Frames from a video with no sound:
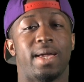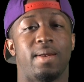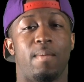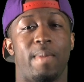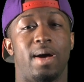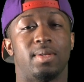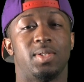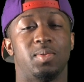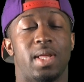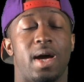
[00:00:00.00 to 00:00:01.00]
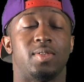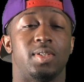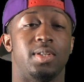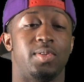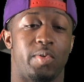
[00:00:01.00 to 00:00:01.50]
in about
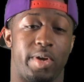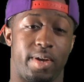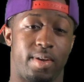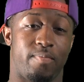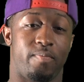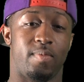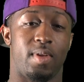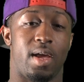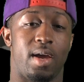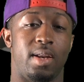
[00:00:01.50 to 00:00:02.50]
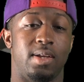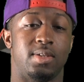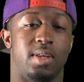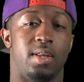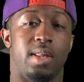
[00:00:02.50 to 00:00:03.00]
2003, and
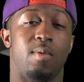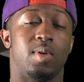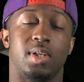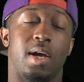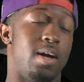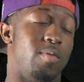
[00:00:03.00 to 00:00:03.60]
that wasn't our